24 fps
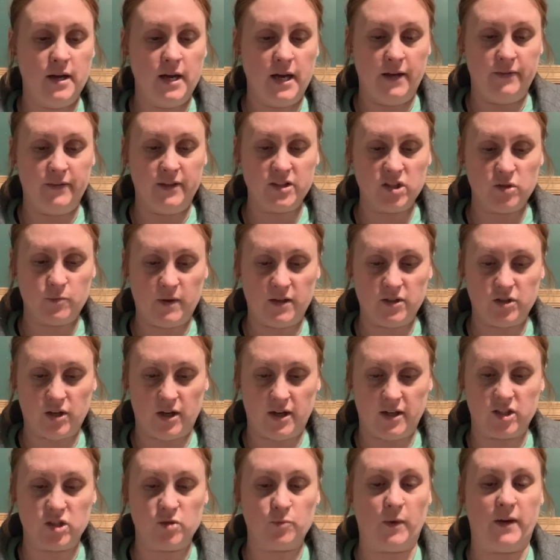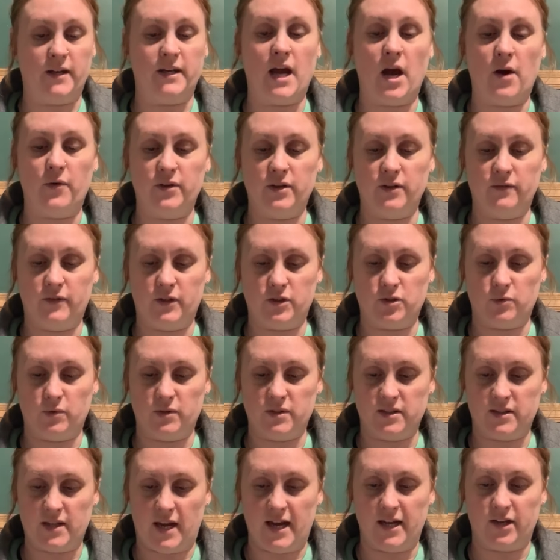In this speech, I explained how
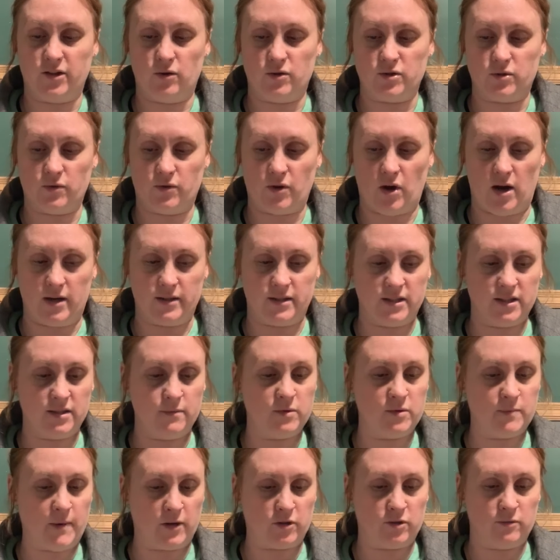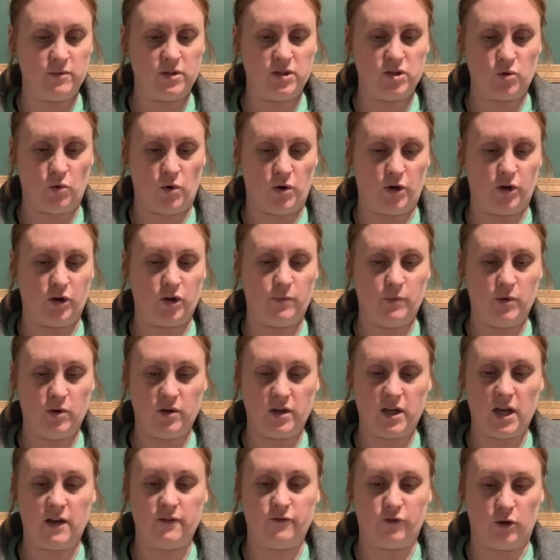individuals diagnosed with autism spectrum disorder
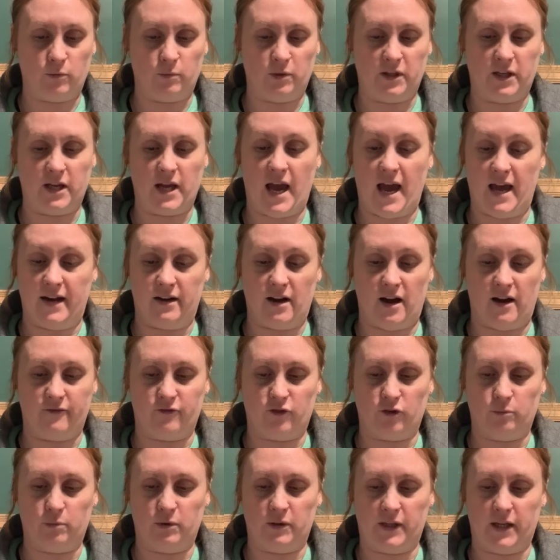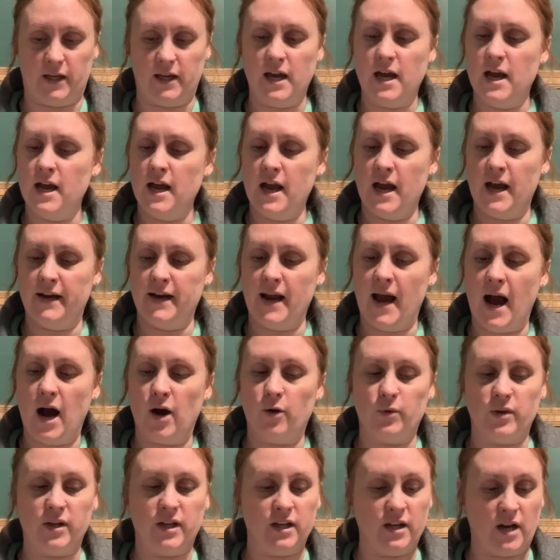communicate verbally and nonverbally, and how
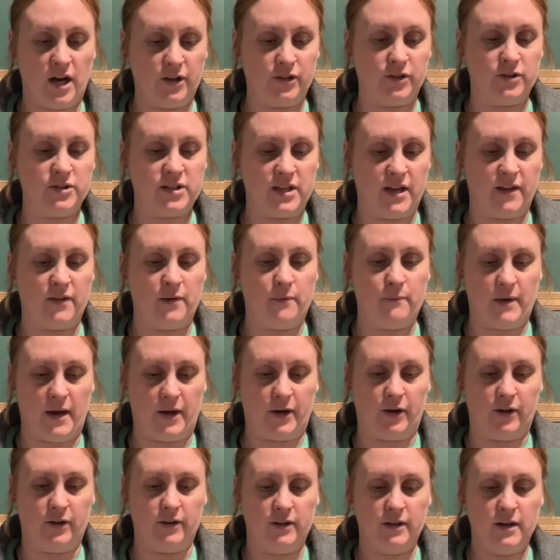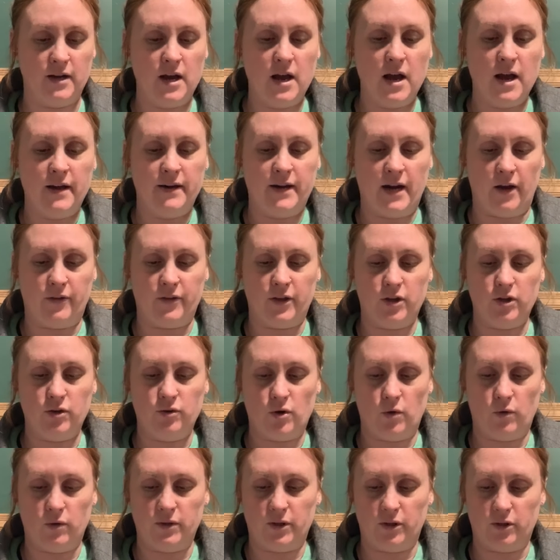we can understand them better. Now that you
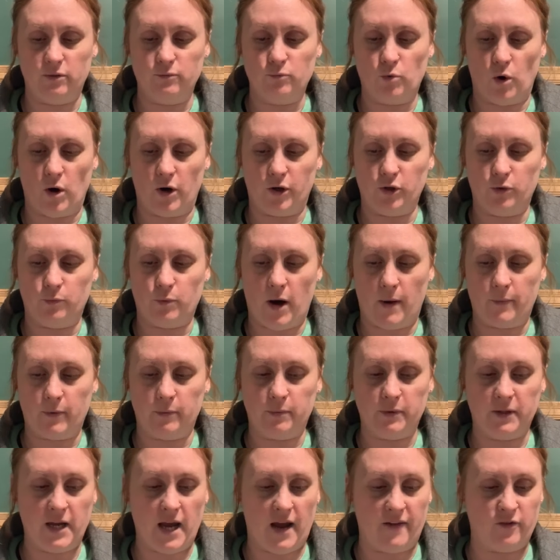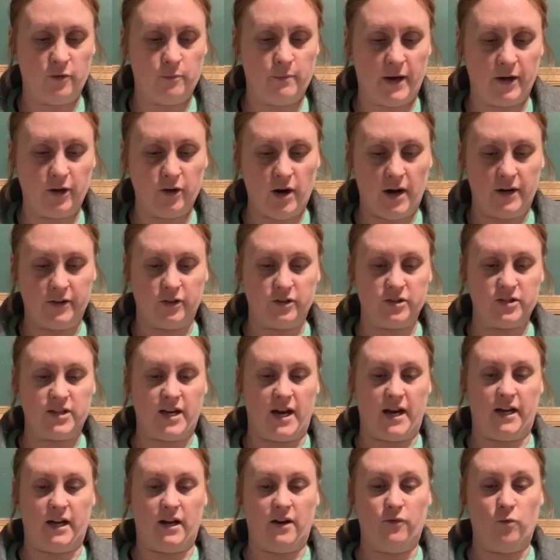know a little more, you probably have a better
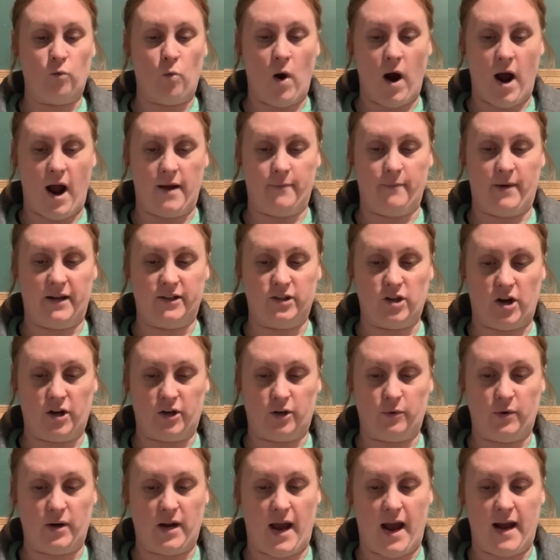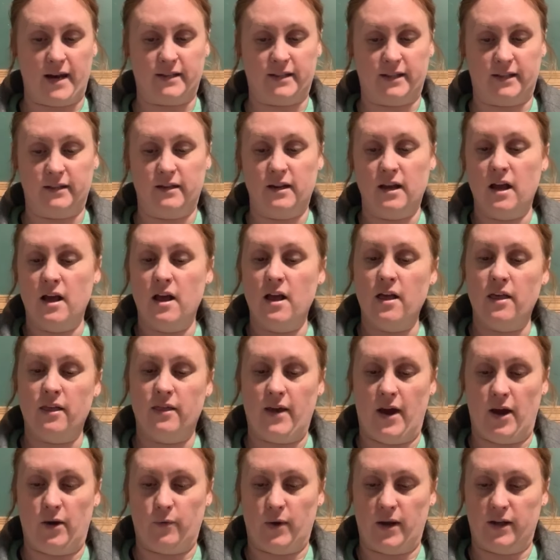understanding of why my daughter reacted
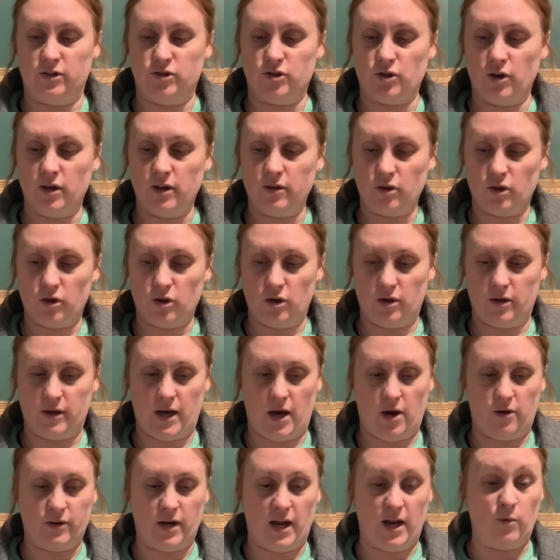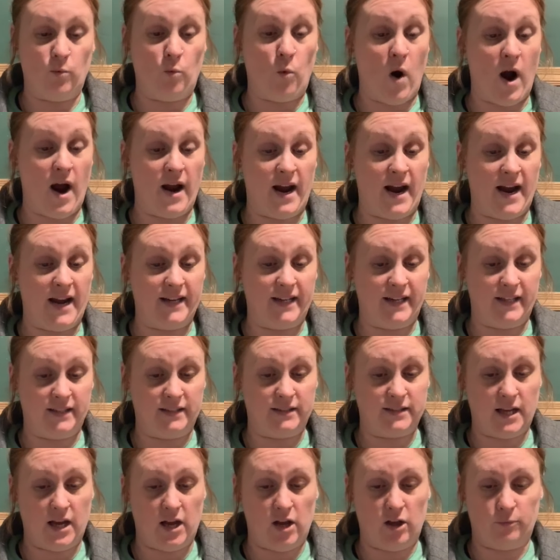that way during the cookout and why I
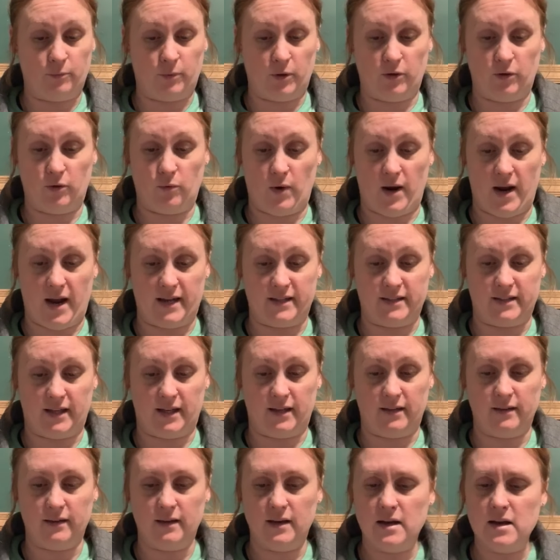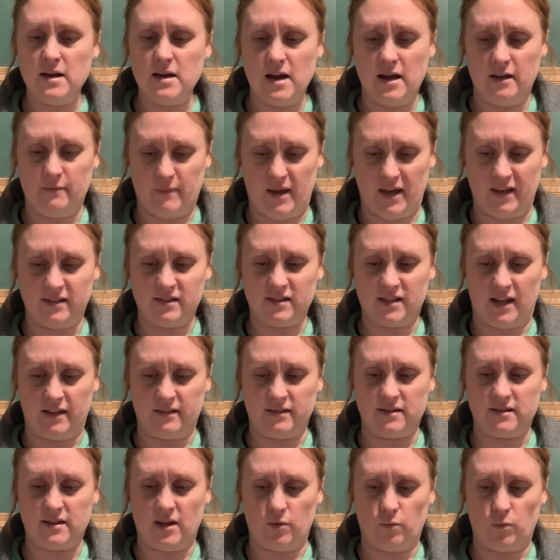needed to help her the way I did. It makes
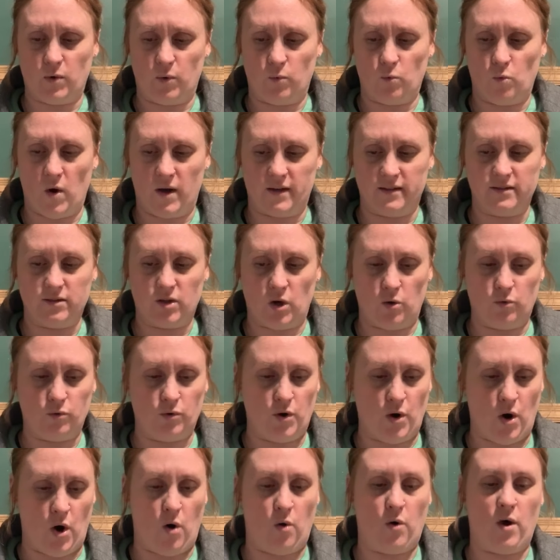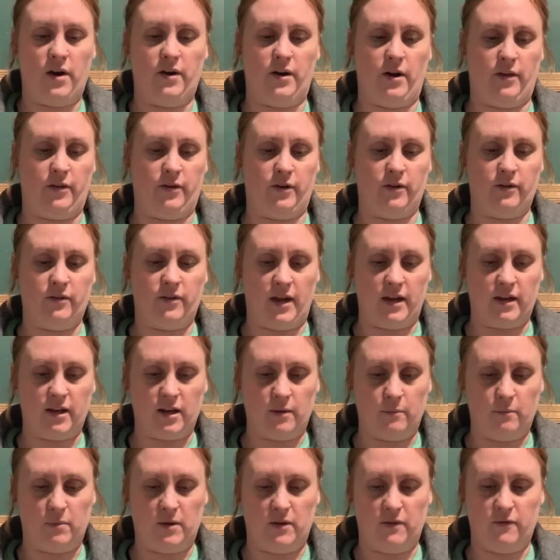sense that when one don't know another, they
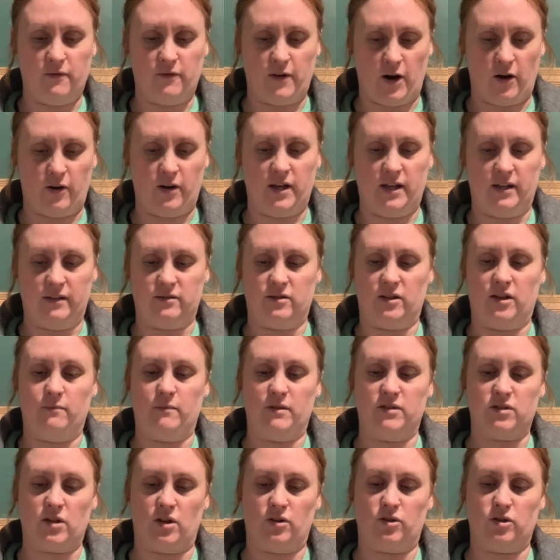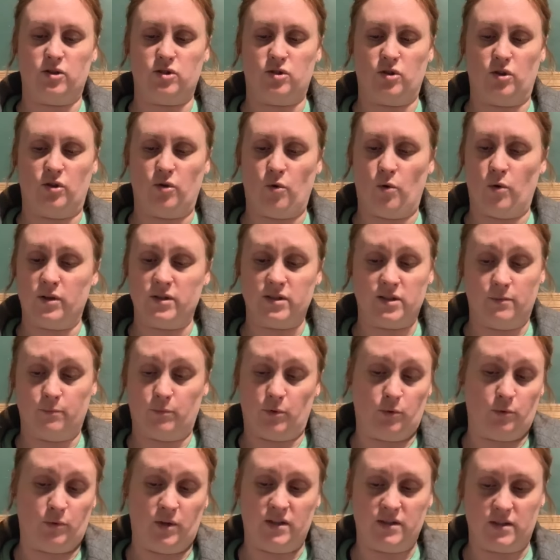can be very easily misunderstood or
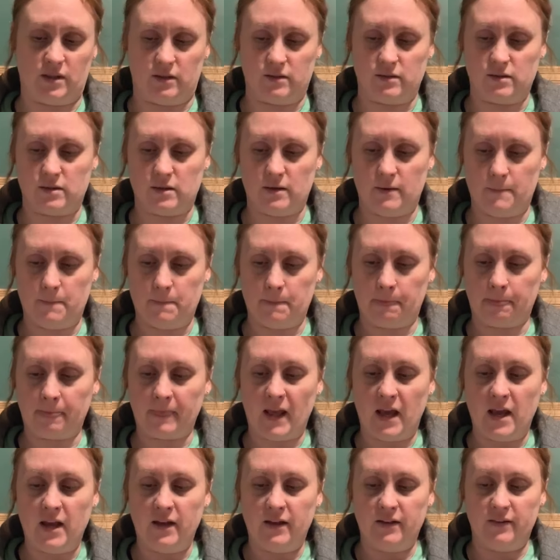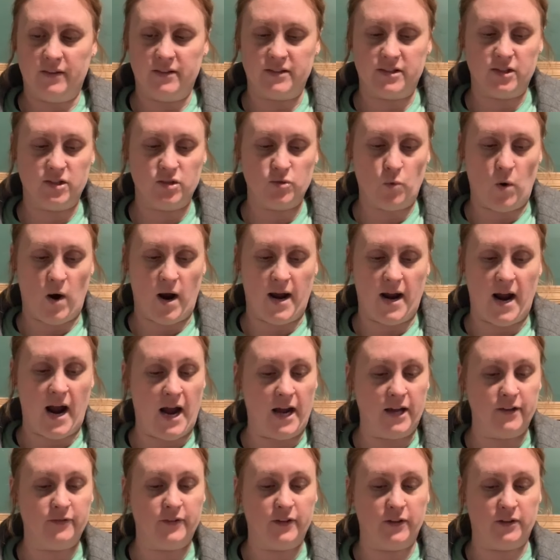simple reasons. This is why
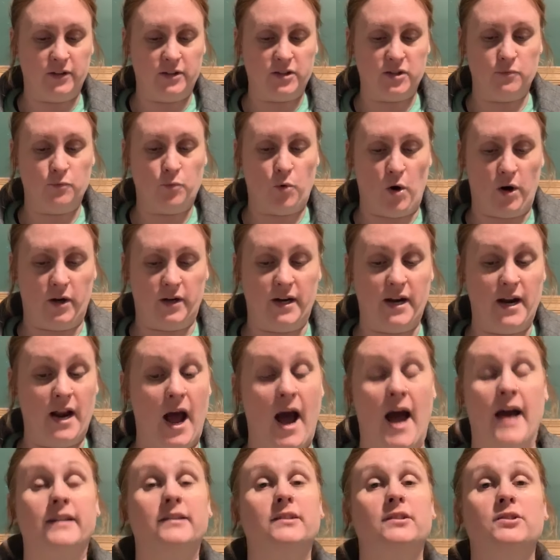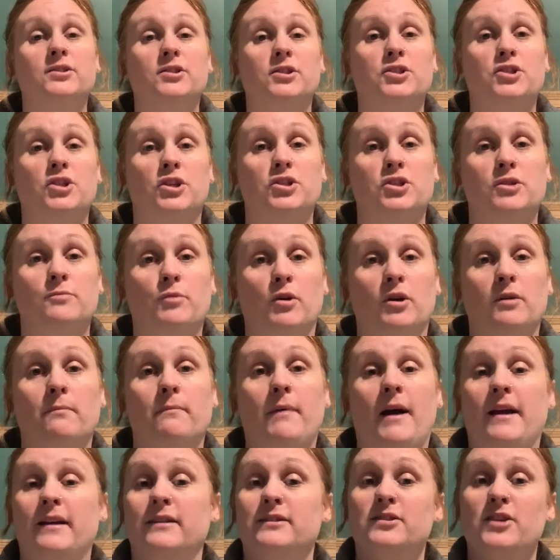I feel it is important not to judge a book
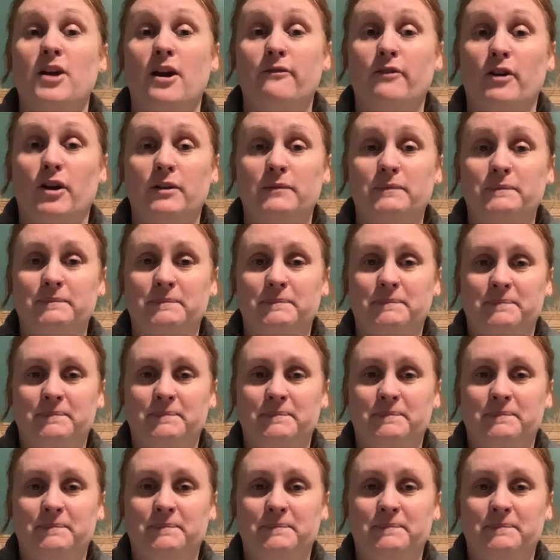by its cover.